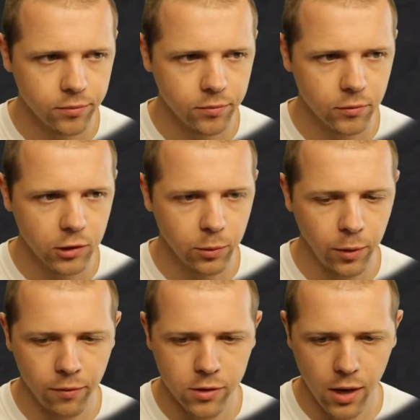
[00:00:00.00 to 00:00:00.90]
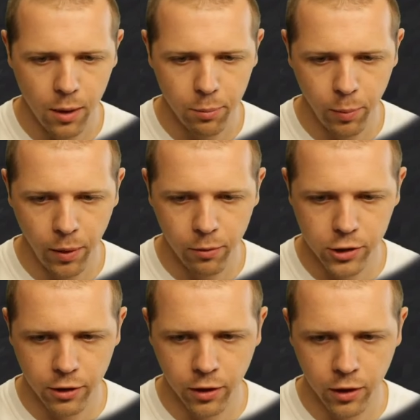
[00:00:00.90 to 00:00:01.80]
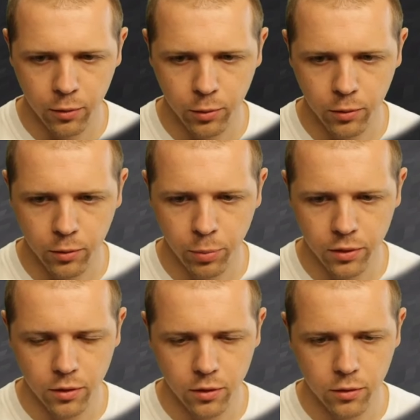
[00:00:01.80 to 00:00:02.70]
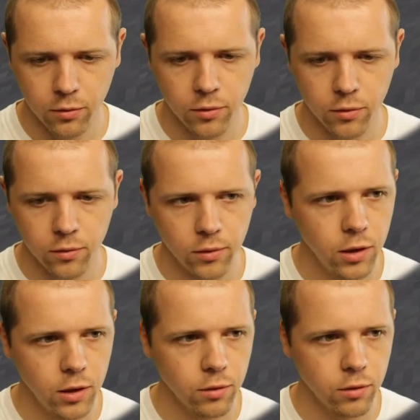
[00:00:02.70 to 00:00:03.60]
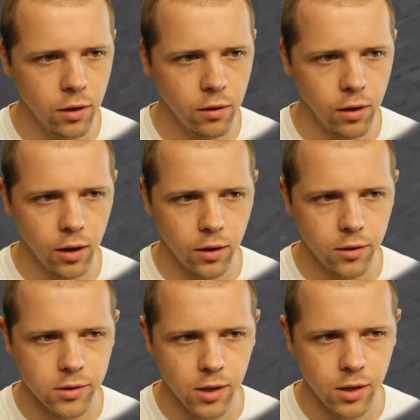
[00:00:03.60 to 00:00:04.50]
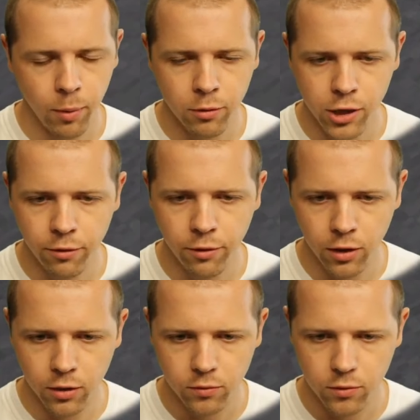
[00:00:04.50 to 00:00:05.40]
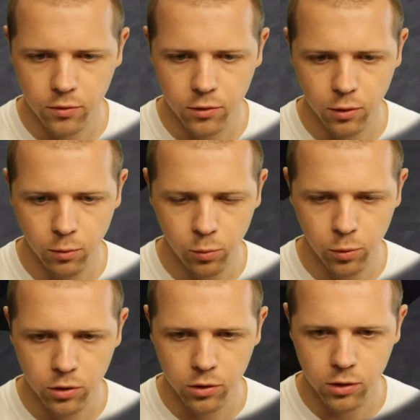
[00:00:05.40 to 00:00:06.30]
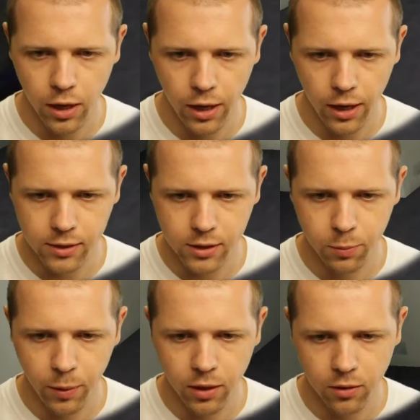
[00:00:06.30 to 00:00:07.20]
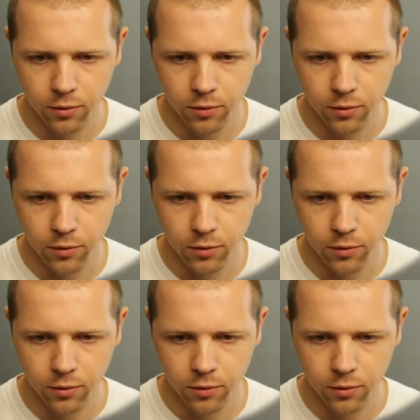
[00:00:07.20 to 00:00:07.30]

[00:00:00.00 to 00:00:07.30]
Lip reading: So we have the Zappy Power Generator. We put the gear in there and Zappy Power Generator. So it works as expected.